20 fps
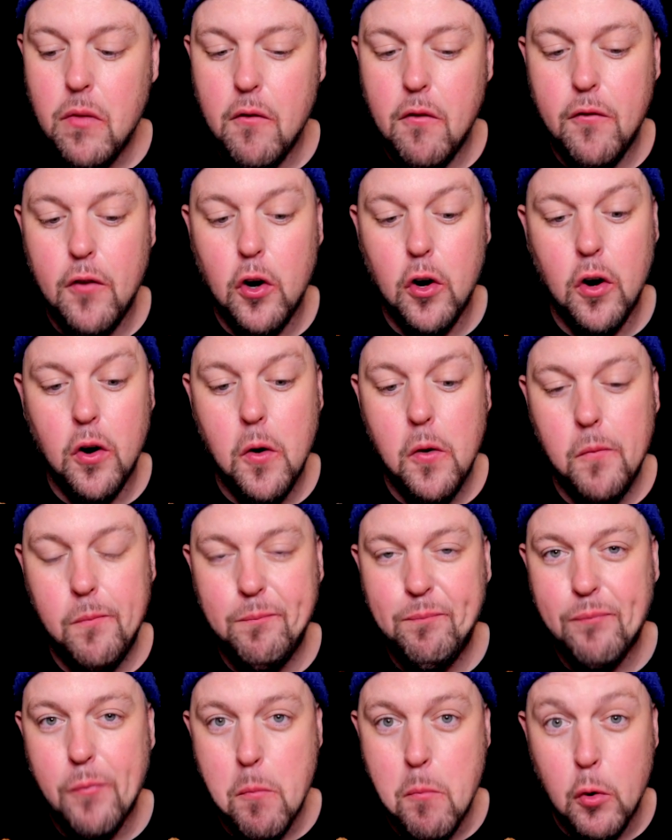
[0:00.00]
for
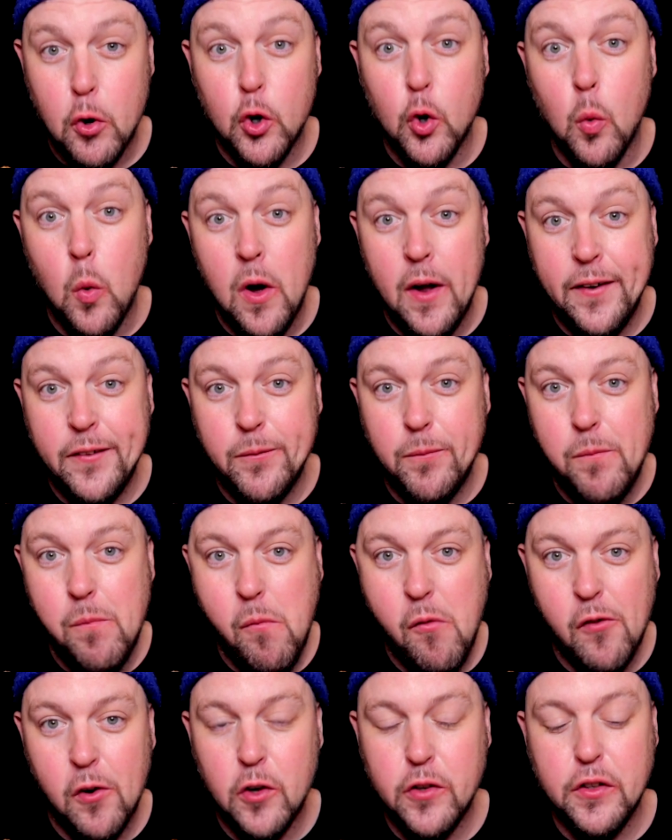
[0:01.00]
murder one,
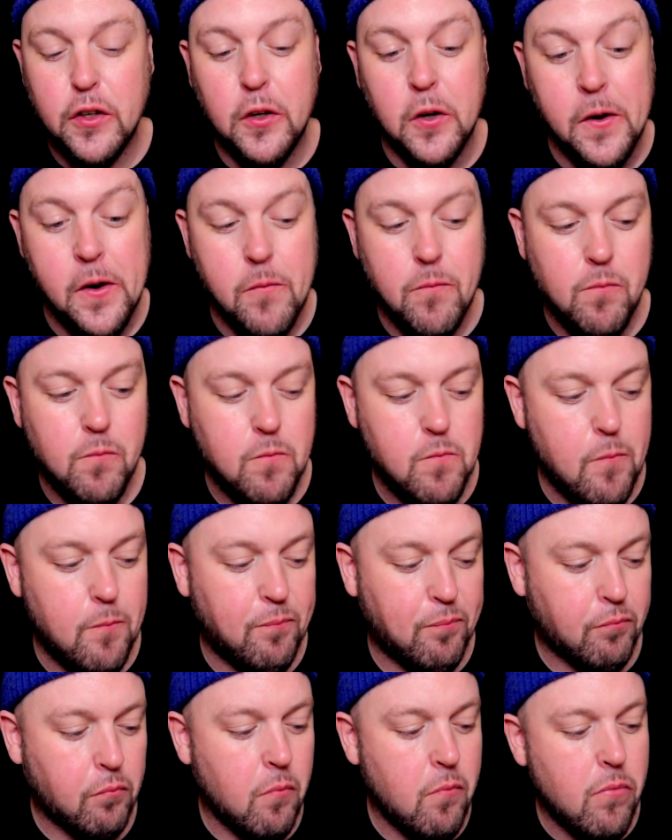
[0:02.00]
first degree.
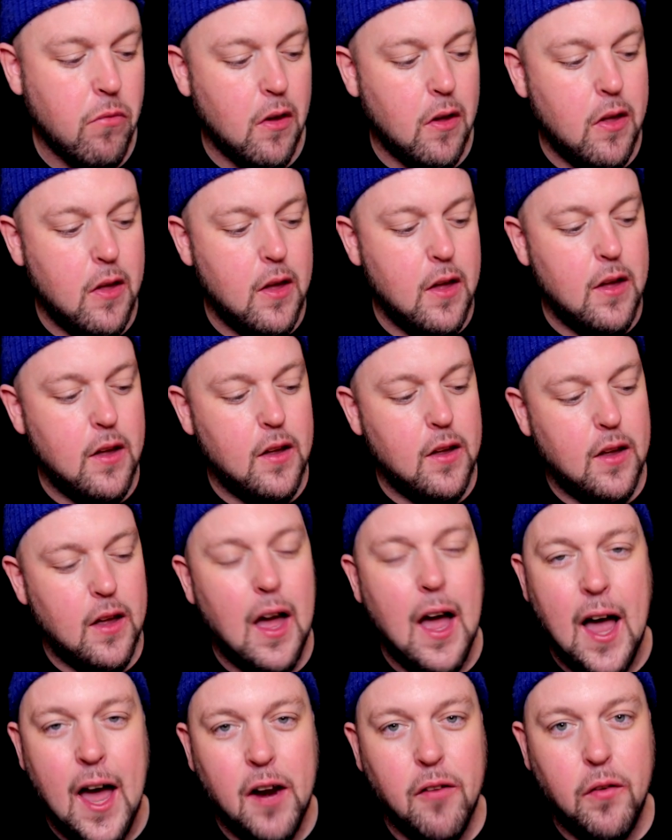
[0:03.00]

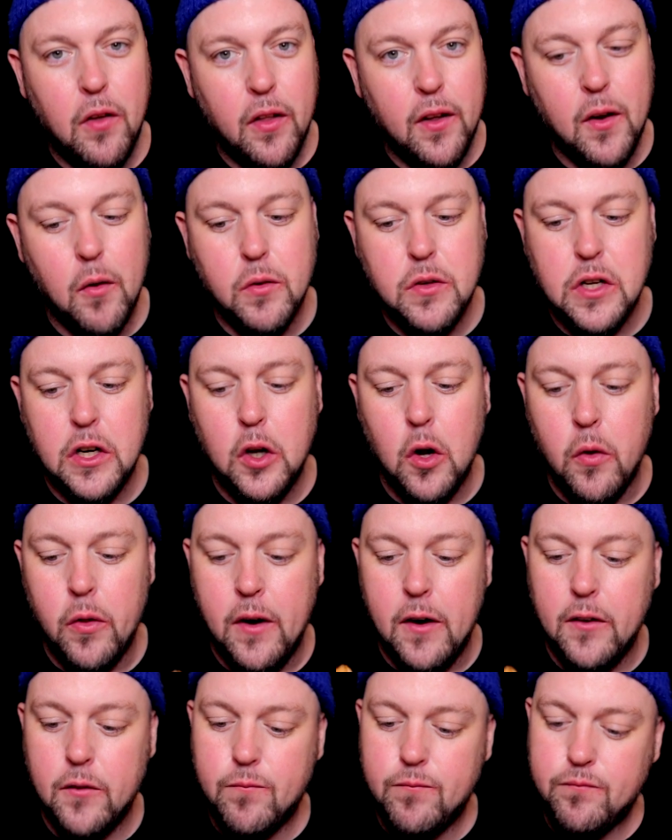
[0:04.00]
I had a feeling it was going to go
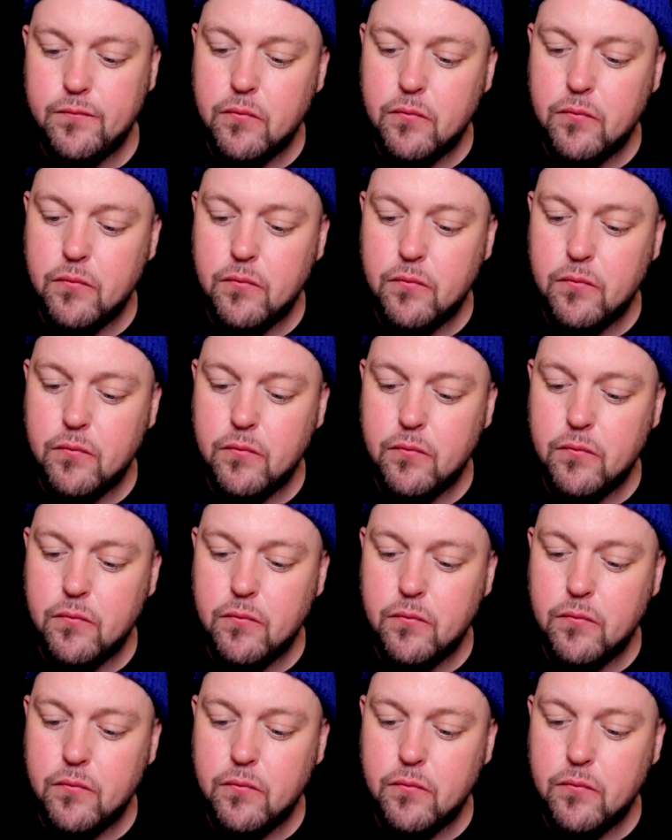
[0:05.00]
there.